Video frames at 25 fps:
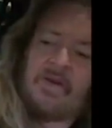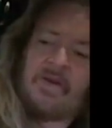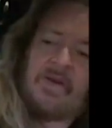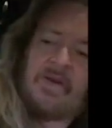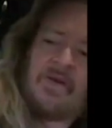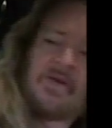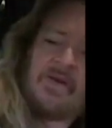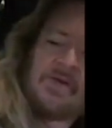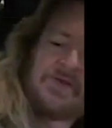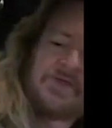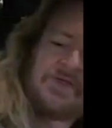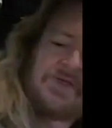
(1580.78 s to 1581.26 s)

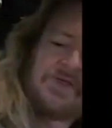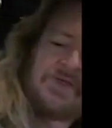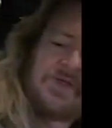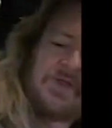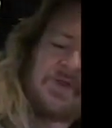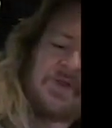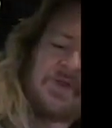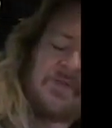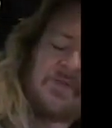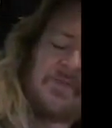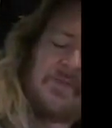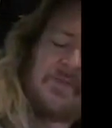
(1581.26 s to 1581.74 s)
you'll see
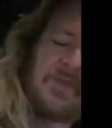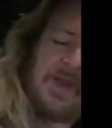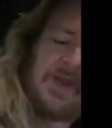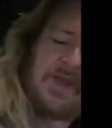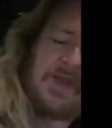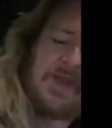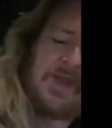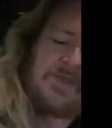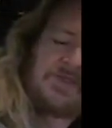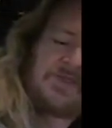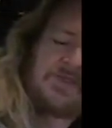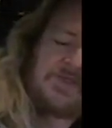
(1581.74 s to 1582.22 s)
the
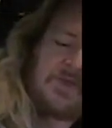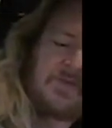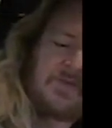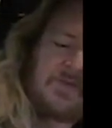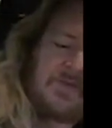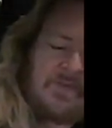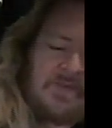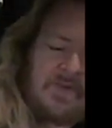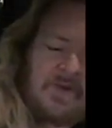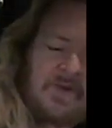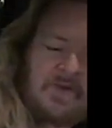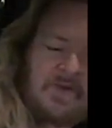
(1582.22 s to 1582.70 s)

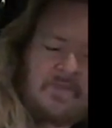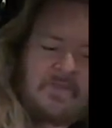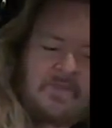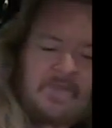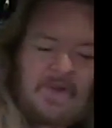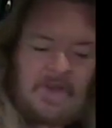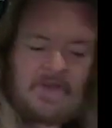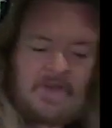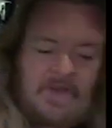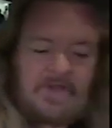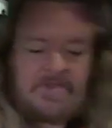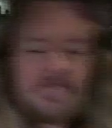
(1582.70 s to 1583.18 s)
amazing
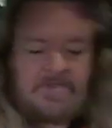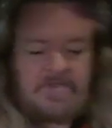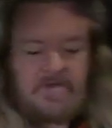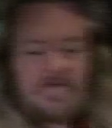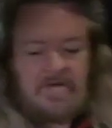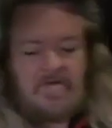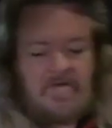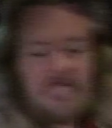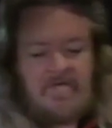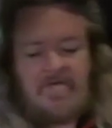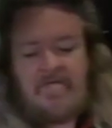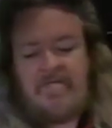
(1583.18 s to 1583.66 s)

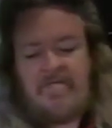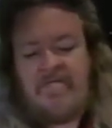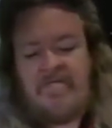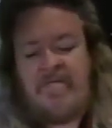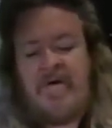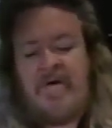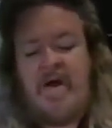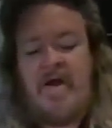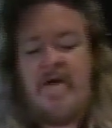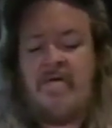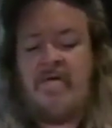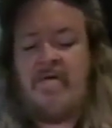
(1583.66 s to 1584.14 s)
amazing
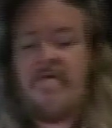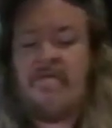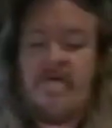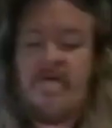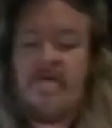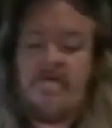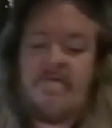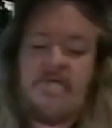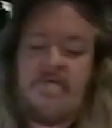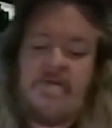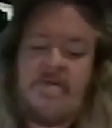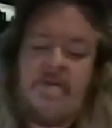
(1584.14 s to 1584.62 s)
fire of
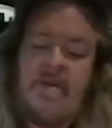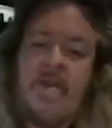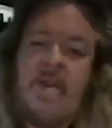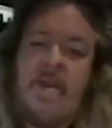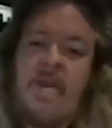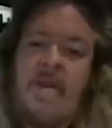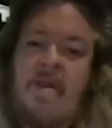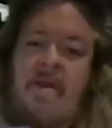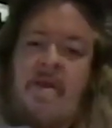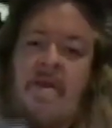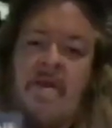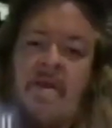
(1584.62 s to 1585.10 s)
heaven
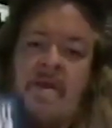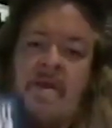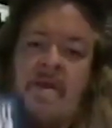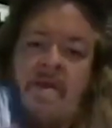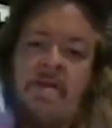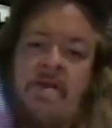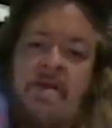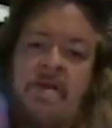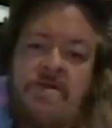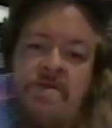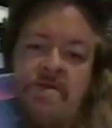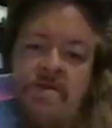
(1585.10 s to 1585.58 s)

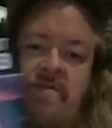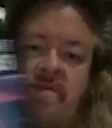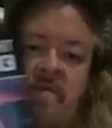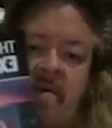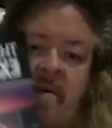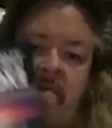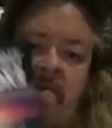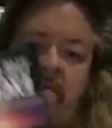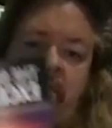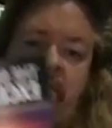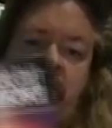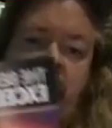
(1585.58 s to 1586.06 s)
there's
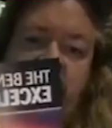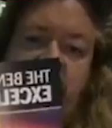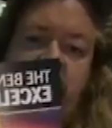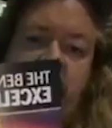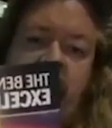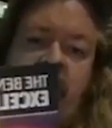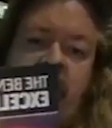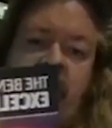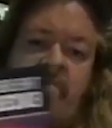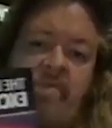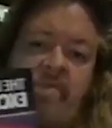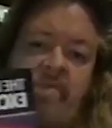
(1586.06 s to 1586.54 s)
a book that
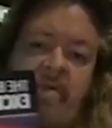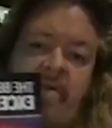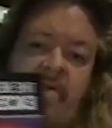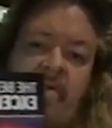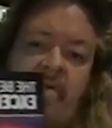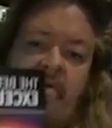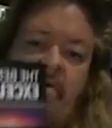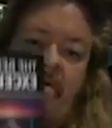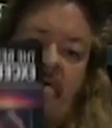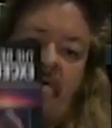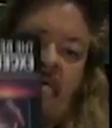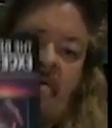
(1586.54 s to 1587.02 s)
I've written
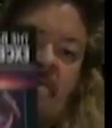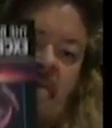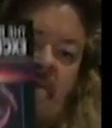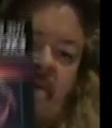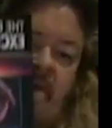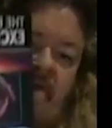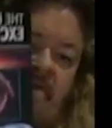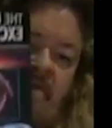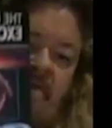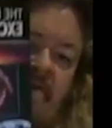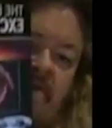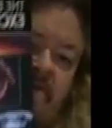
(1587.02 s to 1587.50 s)
called The
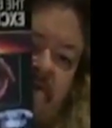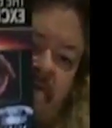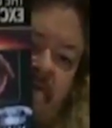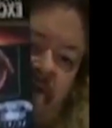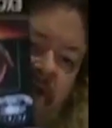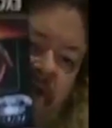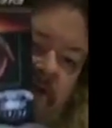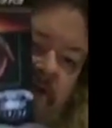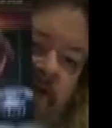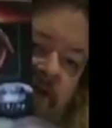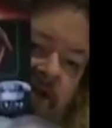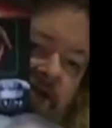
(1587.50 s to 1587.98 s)
Benefits of
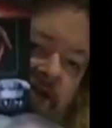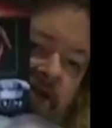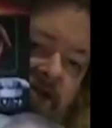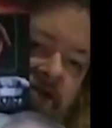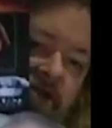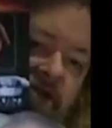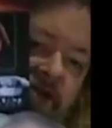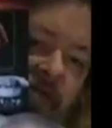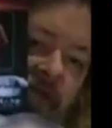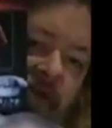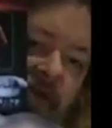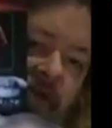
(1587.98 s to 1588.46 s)
Excellence
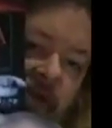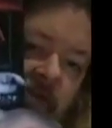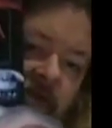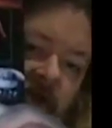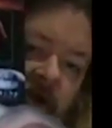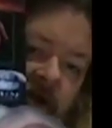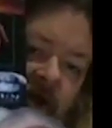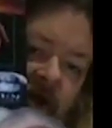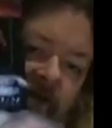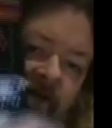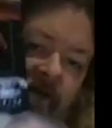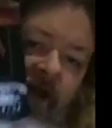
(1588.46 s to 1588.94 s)
that people
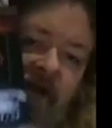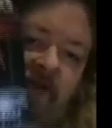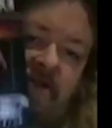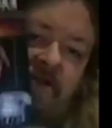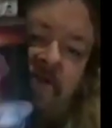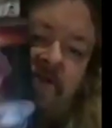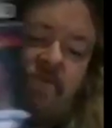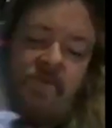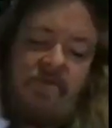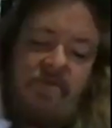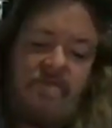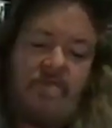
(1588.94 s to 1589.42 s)
have
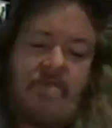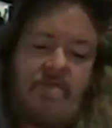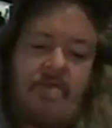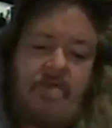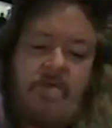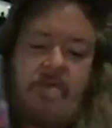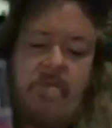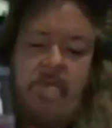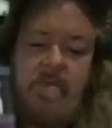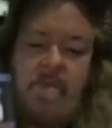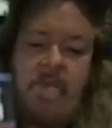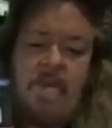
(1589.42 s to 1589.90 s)
asked me
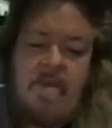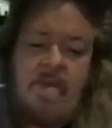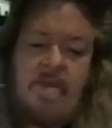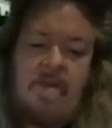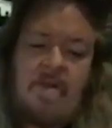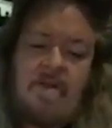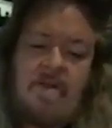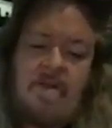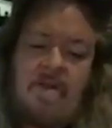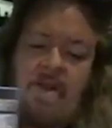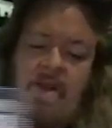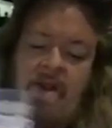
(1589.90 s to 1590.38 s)
for.
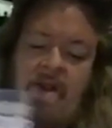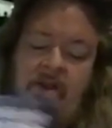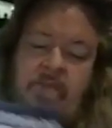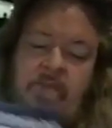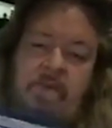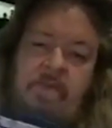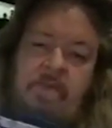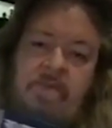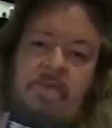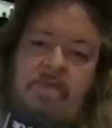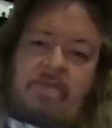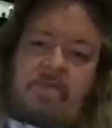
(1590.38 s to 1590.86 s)
A lot of
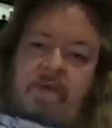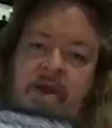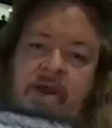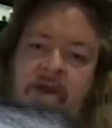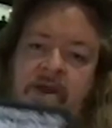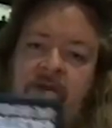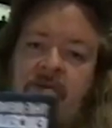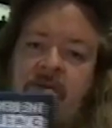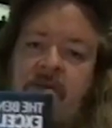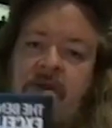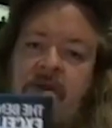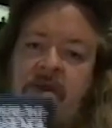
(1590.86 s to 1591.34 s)
people are
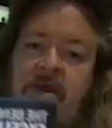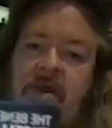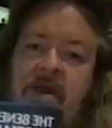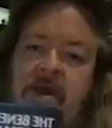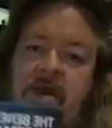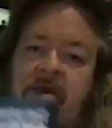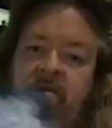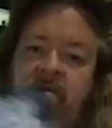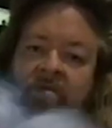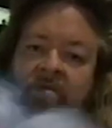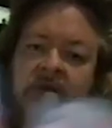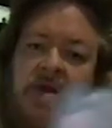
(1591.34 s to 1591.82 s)
writing me to
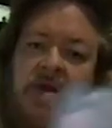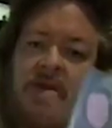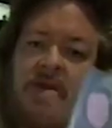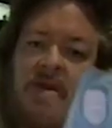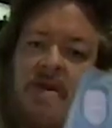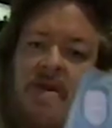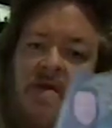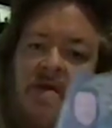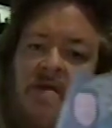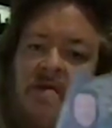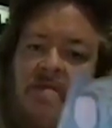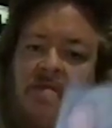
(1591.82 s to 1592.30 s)
get it right
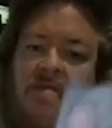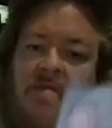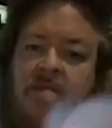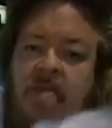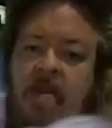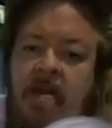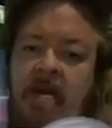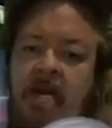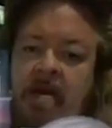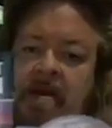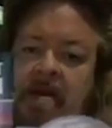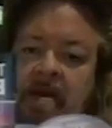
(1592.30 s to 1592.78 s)
now.
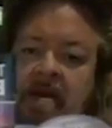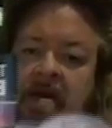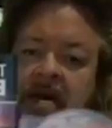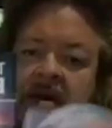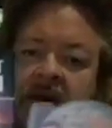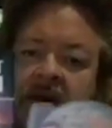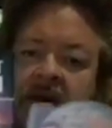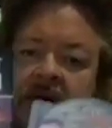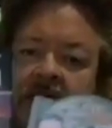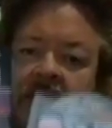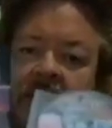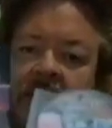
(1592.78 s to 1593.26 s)

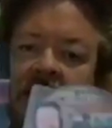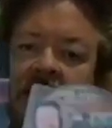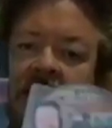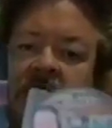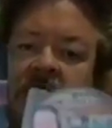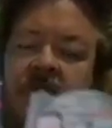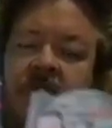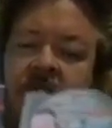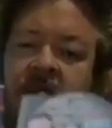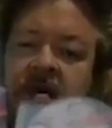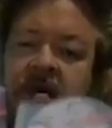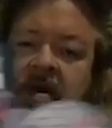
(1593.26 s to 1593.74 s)
And
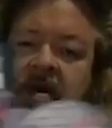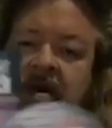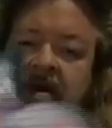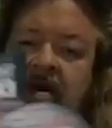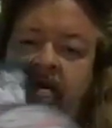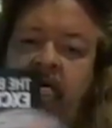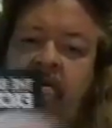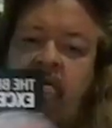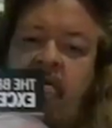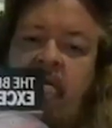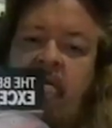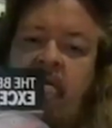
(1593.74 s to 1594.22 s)
for any
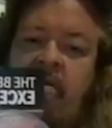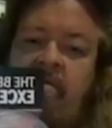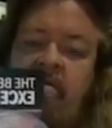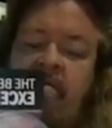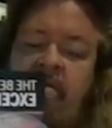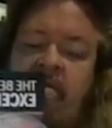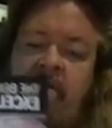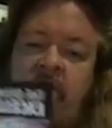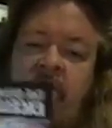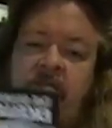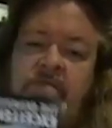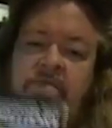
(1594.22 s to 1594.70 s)
good
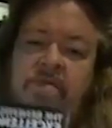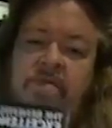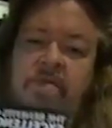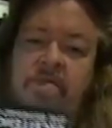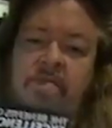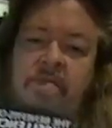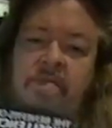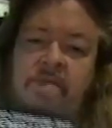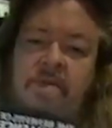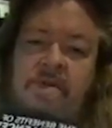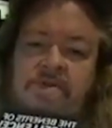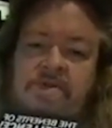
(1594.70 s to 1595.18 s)
love gift to the
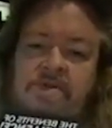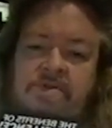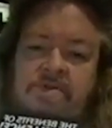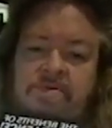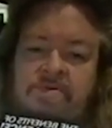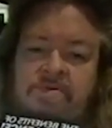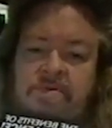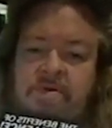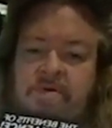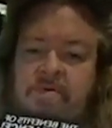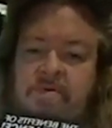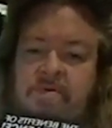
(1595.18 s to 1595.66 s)

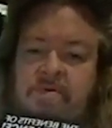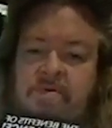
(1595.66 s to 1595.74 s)
ministry,